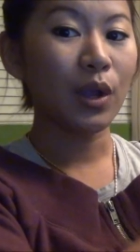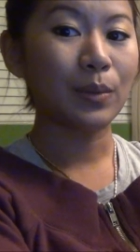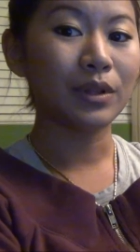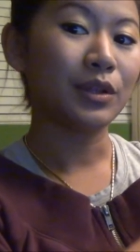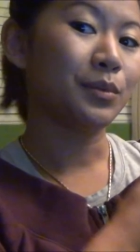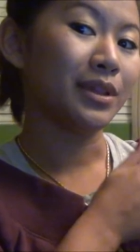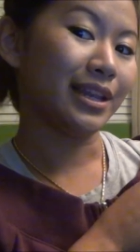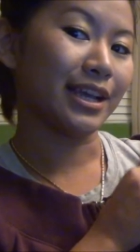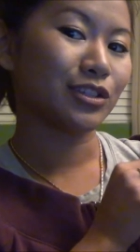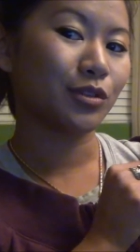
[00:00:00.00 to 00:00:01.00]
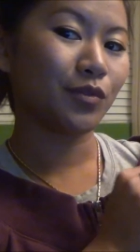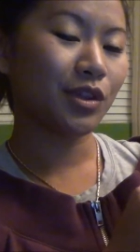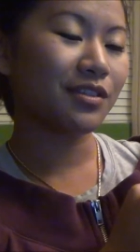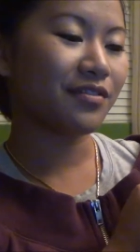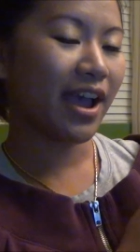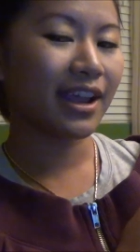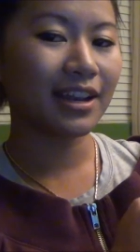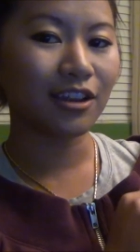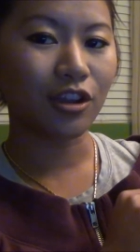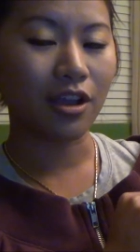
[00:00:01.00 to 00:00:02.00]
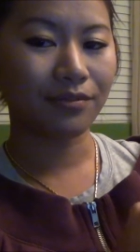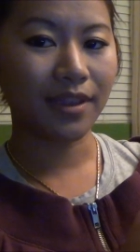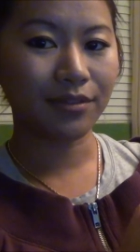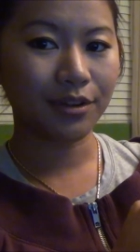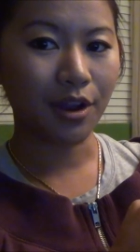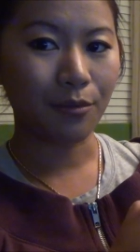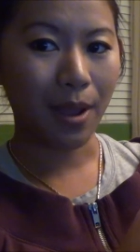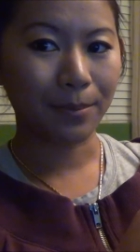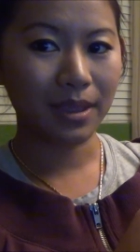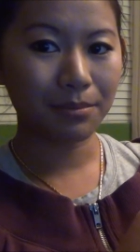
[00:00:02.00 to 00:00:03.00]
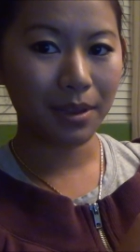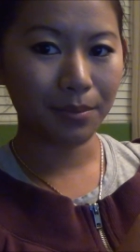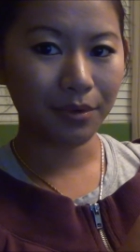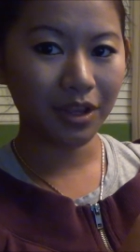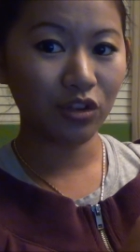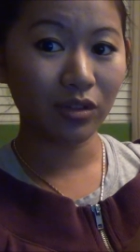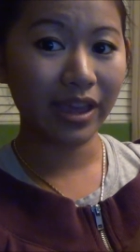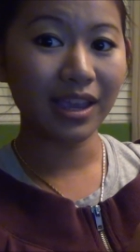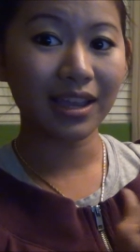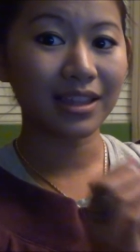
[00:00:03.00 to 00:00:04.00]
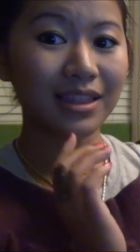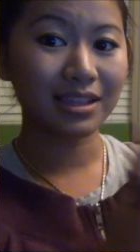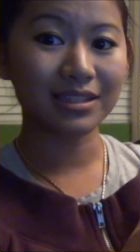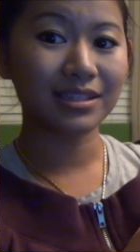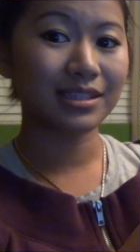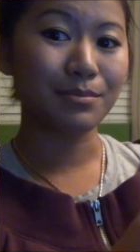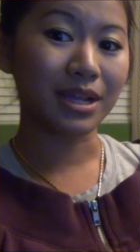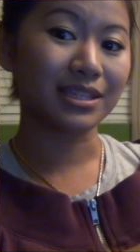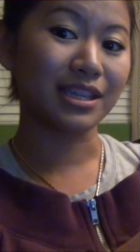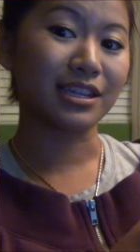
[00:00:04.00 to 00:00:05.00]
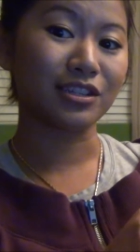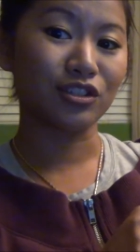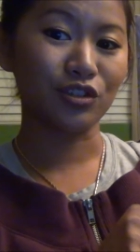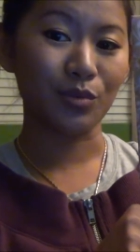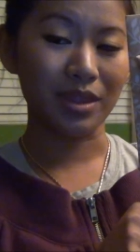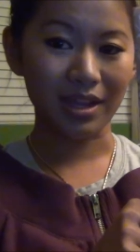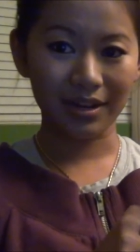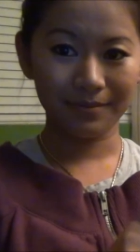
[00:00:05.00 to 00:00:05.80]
really, really nice. So if you find a favorite wrapping paper that you like, this is the best thing to do with it.